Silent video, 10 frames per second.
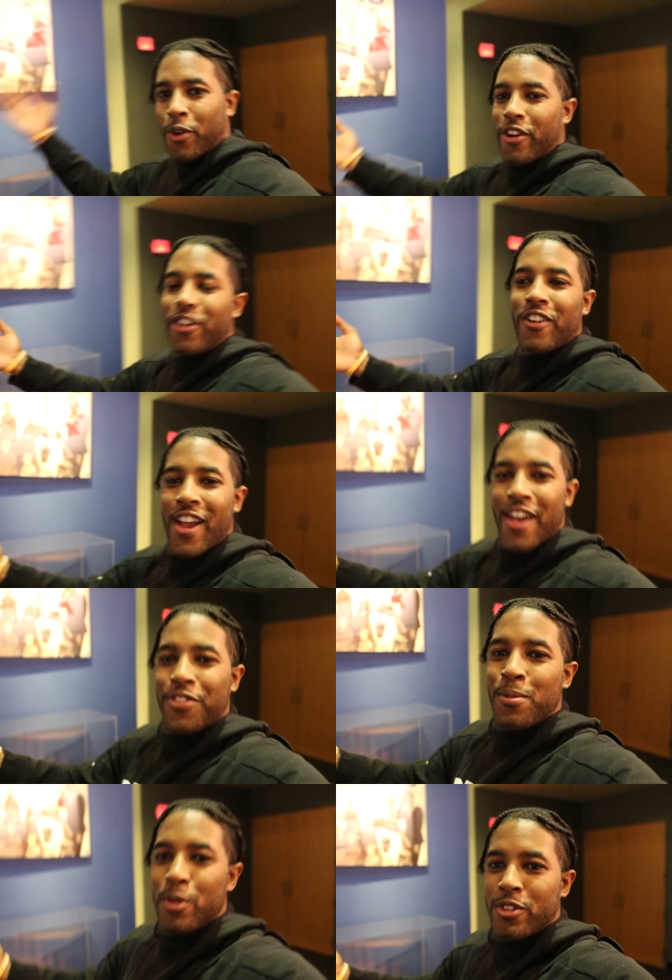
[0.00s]
we're here
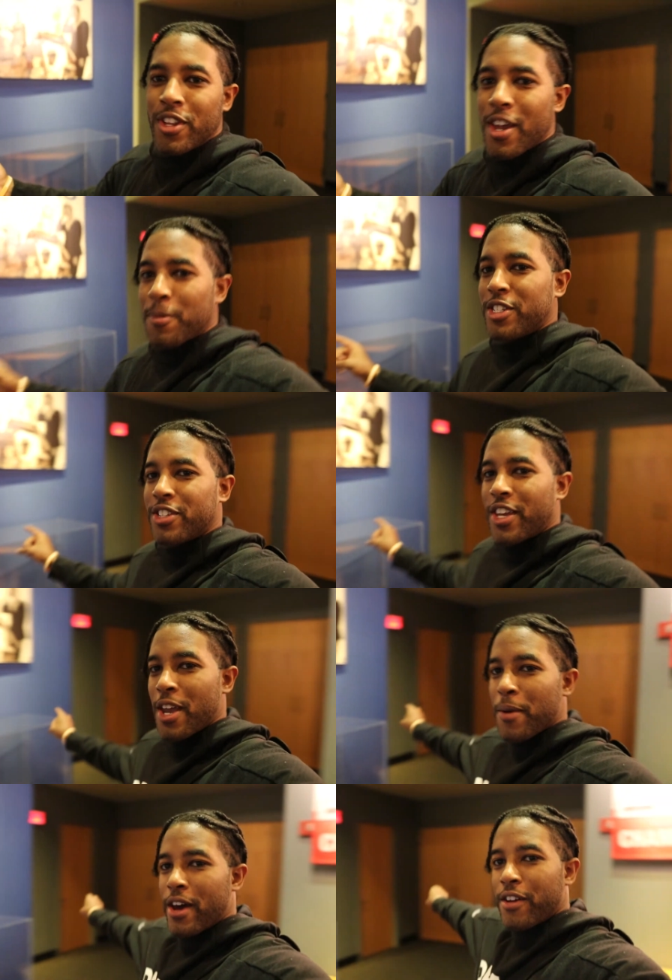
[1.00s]
at the museum. I just
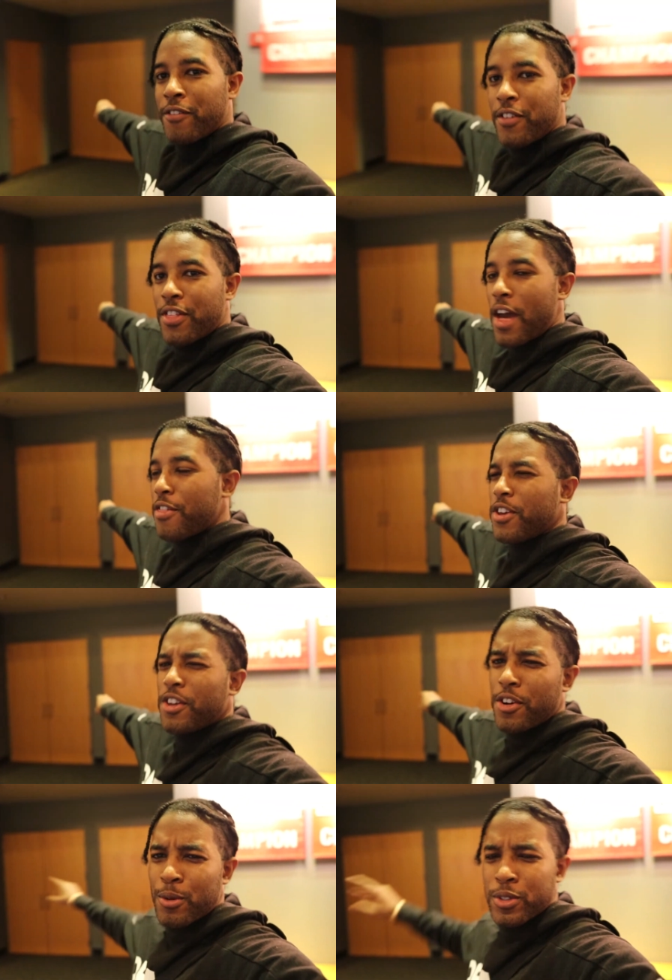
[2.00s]
came out of that
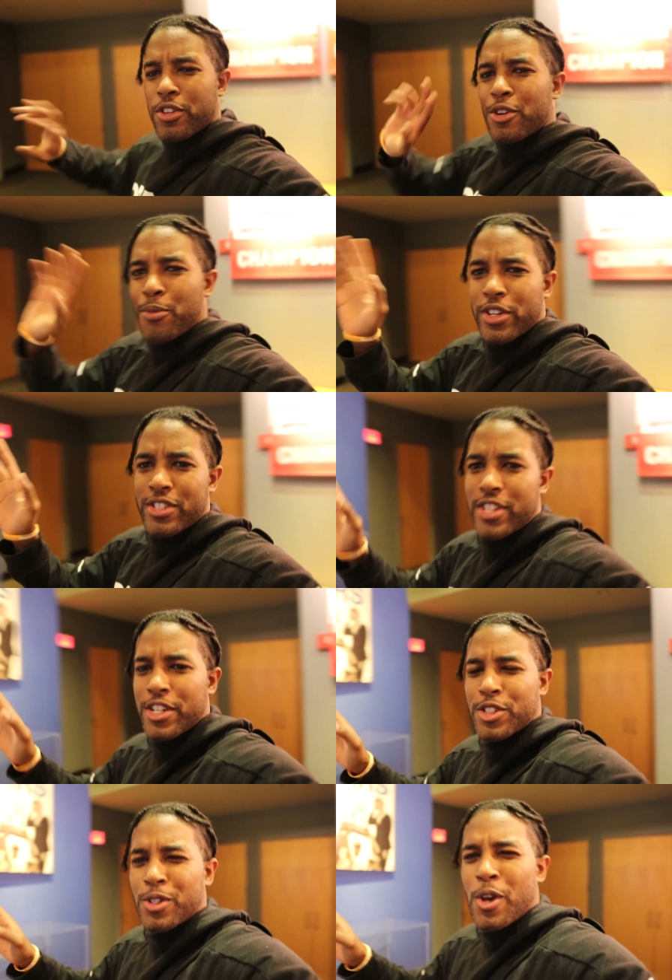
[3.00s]
theater. It was a little
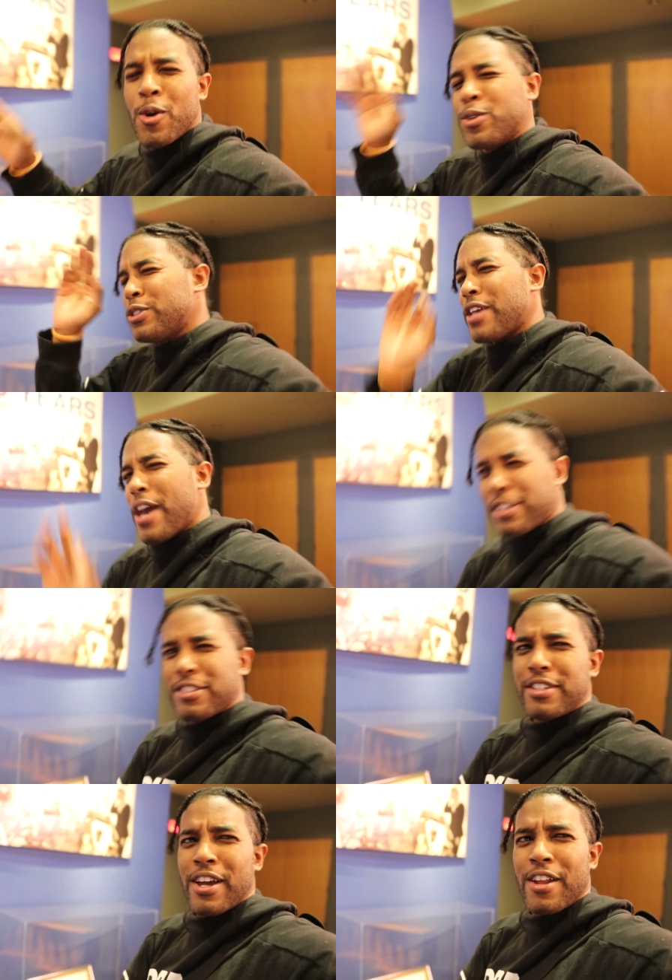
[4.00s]
presentation, which was
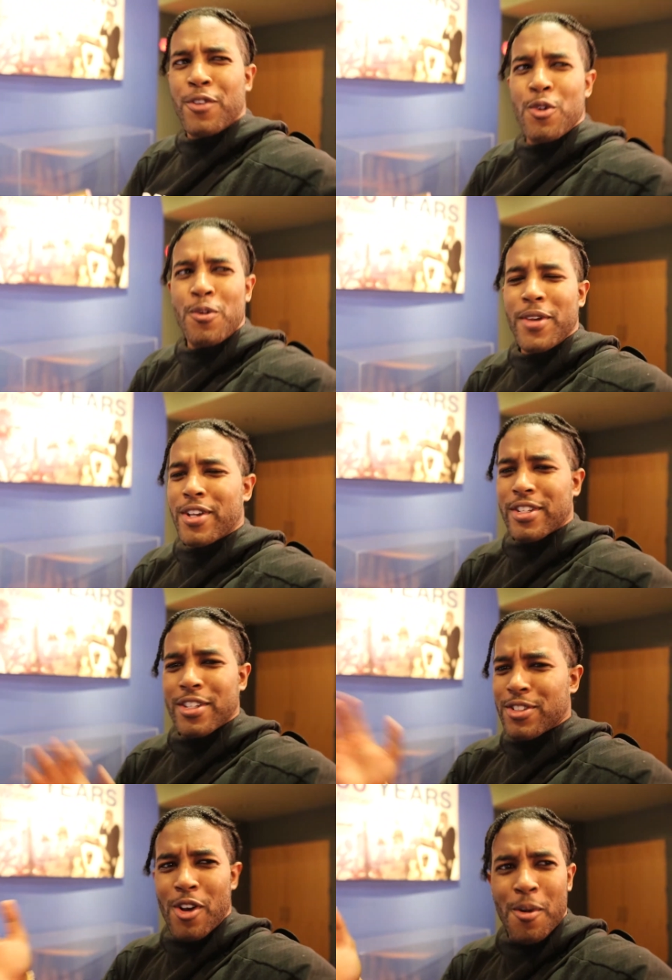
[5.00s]
actually kind of cool because I
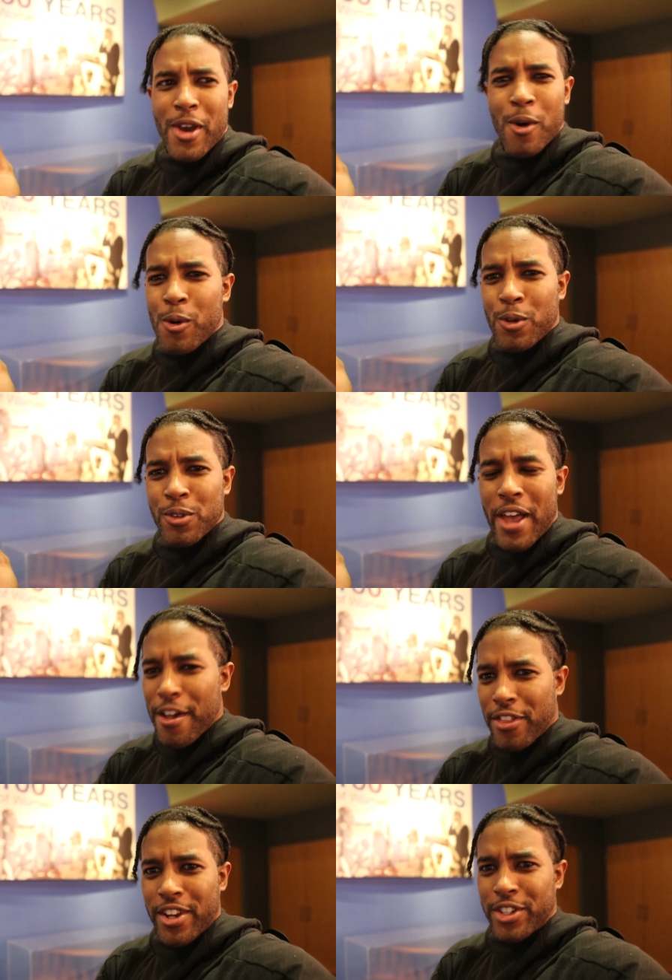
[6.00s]
saw my old
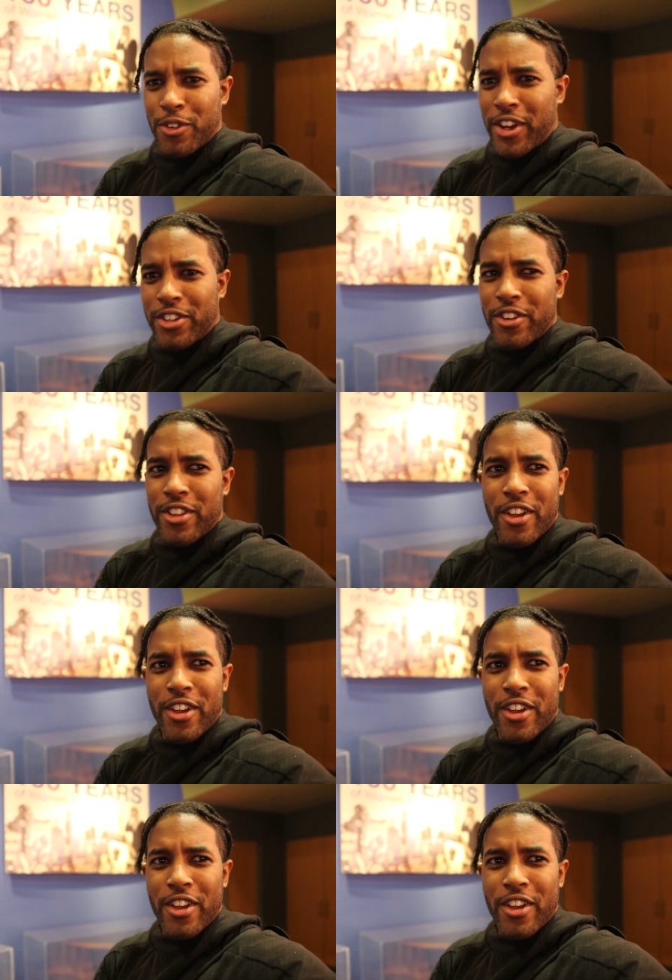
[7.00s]
athletic director in